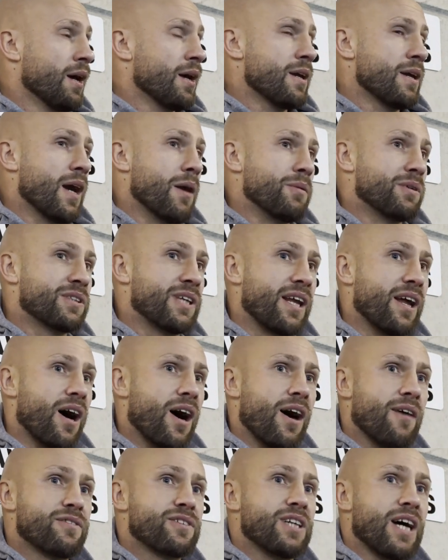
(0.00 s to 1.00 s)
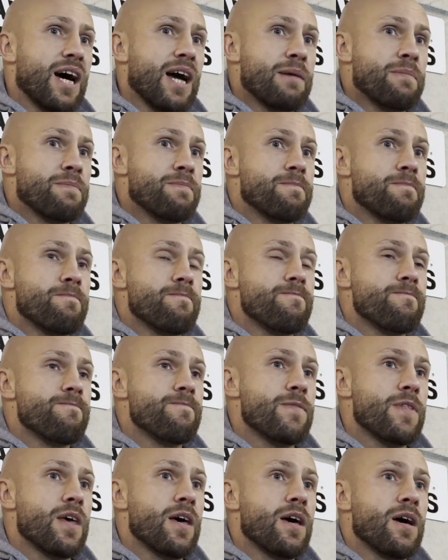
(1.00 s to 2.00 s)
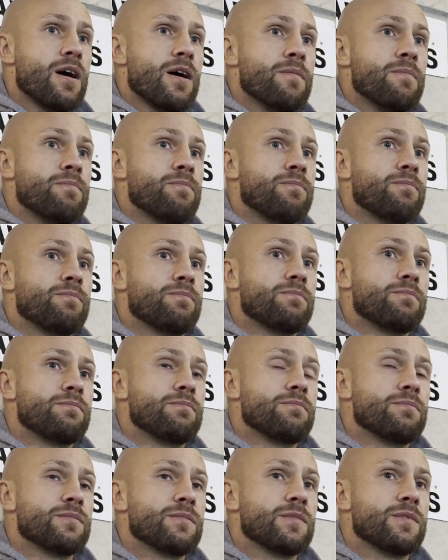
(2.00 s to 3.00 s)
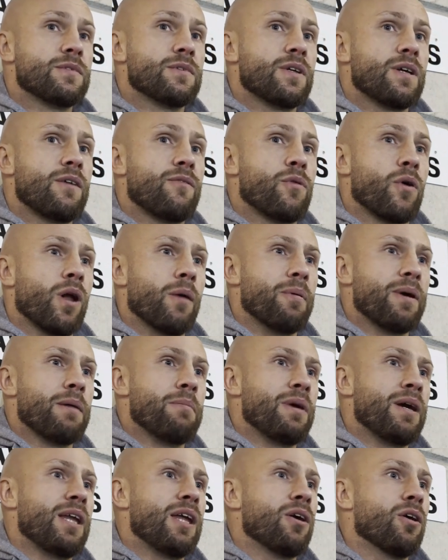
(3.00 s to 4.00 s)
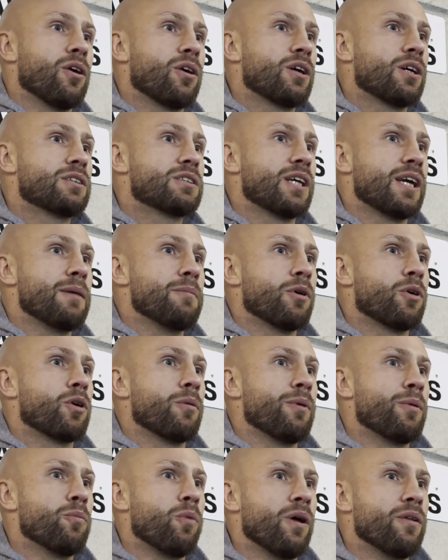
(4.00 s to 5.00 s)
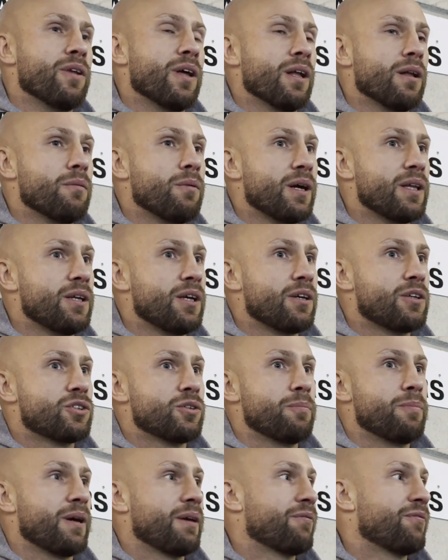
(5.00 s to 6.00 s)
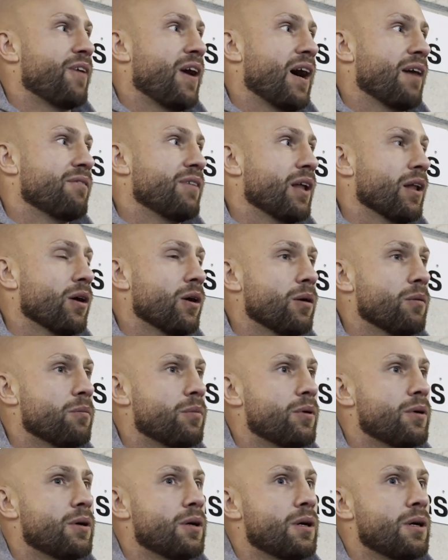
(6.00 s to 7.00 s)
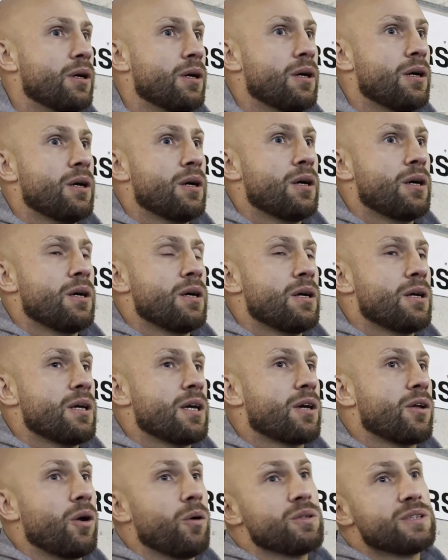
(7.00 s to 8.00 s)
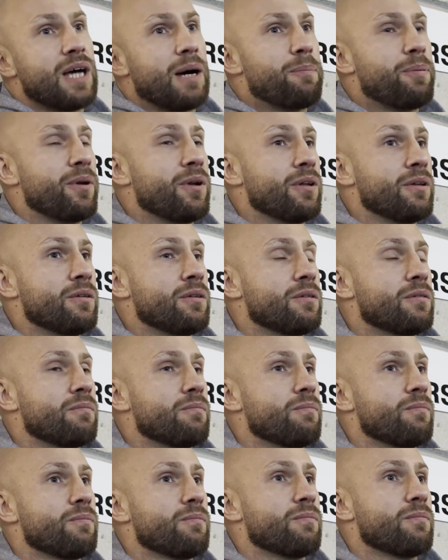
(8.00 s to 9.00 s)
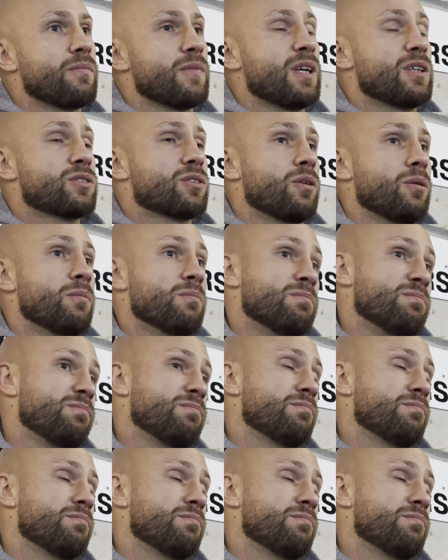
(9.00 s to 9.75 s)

Yeah, we said it half time. If we'd have been a mediocre team and coming 1-0 when you should be 5-0 up, it can always happen, and it's come,